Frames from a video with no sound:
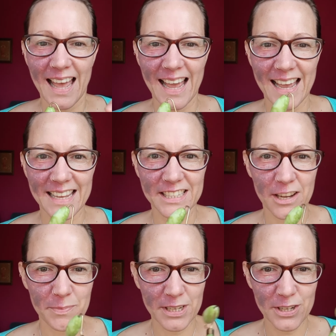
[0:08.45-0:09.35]
and
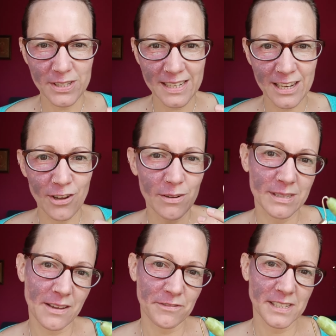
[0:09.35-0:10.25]
I've been using it a lot. It's
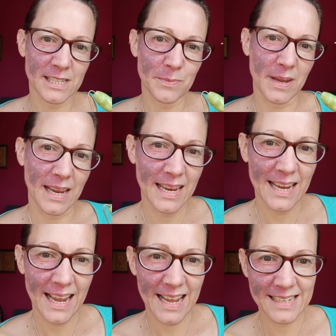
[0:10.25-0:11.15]
gifted to me,
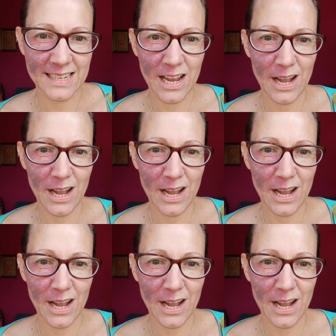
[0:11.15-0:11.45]
and